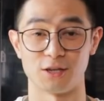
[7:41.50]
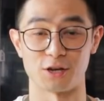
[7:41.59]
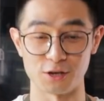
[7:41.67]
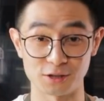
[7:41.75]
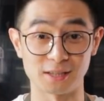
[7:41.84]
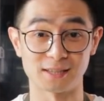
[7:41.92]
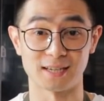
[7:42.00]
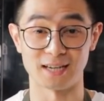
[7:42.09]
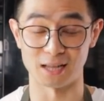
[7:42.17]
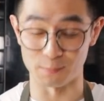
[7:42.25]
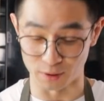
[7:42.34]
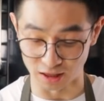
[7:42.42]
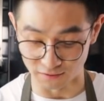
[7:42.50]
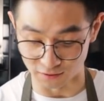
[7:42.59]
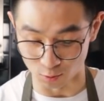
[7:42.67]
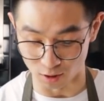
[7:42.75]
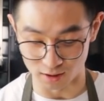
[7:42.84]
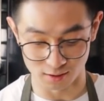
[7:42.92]
You can use the skin and the pith if
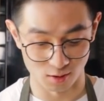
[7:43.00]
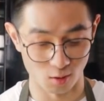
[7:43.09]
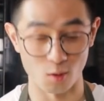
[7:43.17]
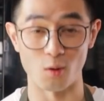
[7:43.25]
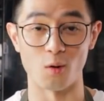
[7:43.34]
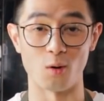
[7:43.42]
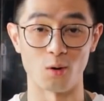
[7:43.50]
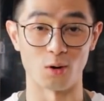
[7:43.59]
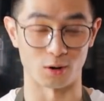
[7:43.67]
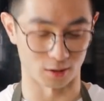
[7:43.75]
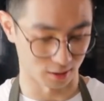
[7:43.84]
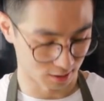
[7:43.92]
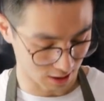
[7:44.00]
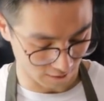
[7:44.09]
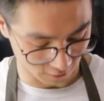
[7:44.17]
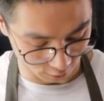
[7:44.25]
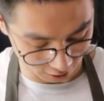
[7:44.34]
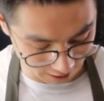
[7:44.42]
you want, or
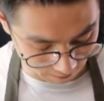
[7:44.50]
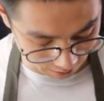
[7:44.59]
if you're really